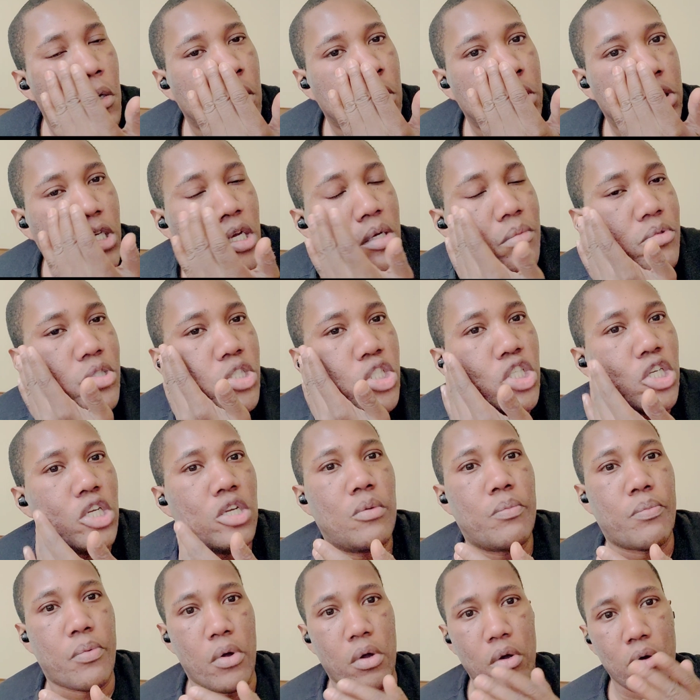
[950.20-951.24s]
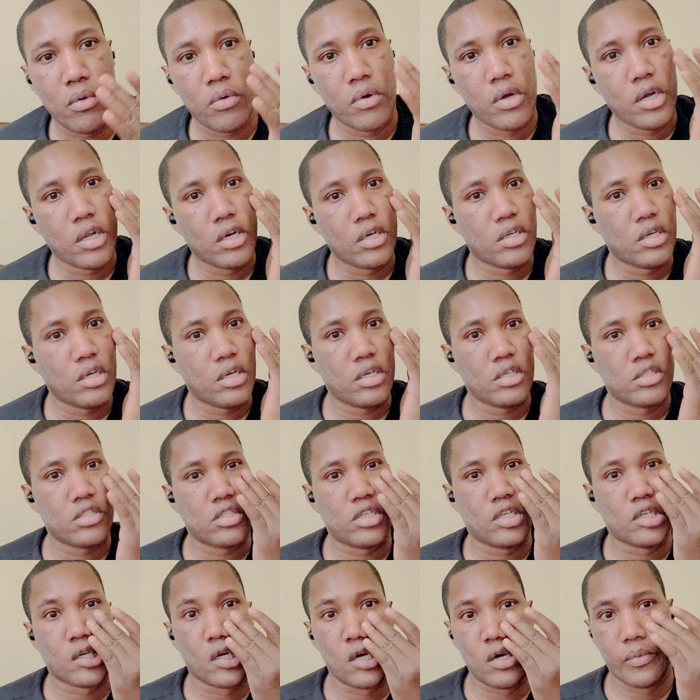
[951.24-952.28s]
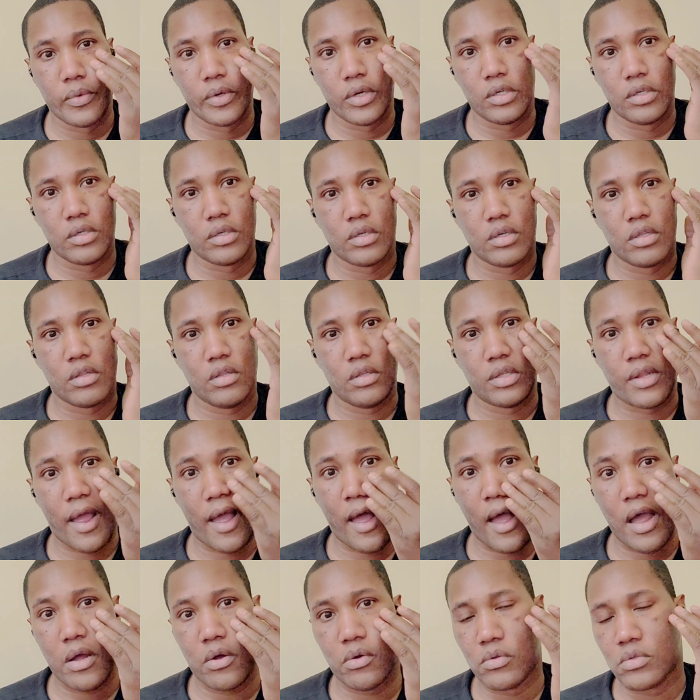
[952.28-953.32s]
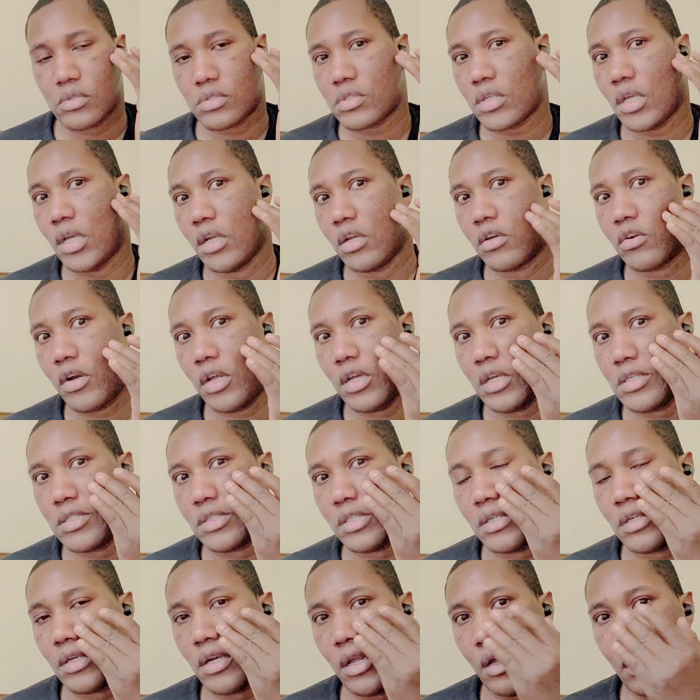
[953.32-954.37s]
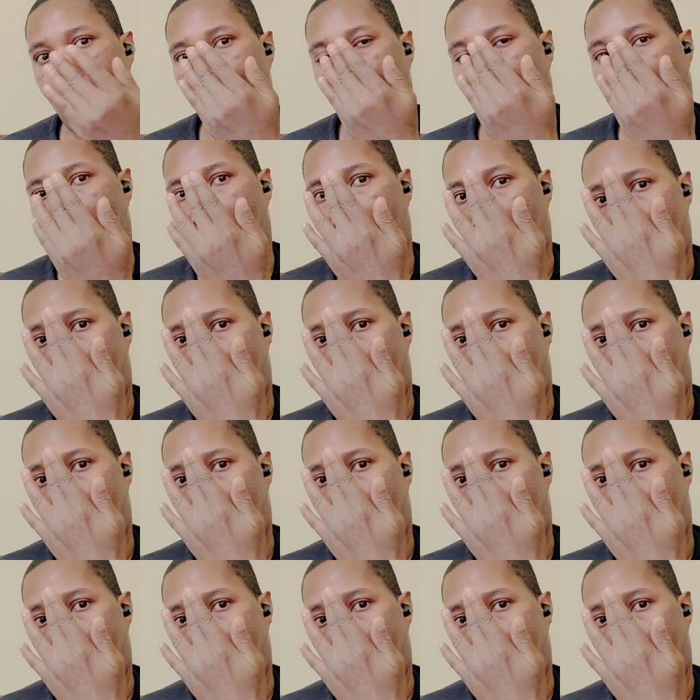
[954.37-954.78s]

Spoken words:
damn cheekbone, and it is glowing. The house, it's crazy thing.